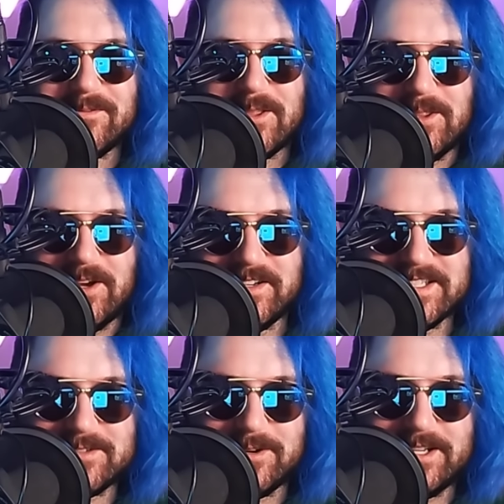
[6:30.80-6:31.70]
of the
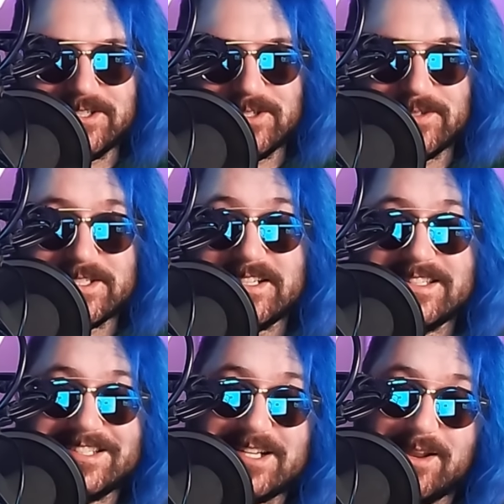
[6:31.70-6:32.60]
longest running jokes on the
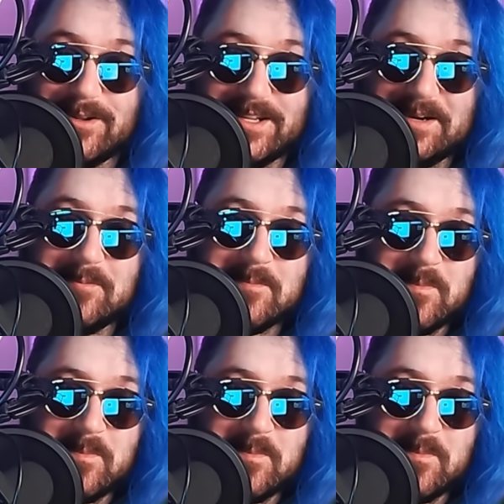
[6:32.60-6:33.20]
channel now.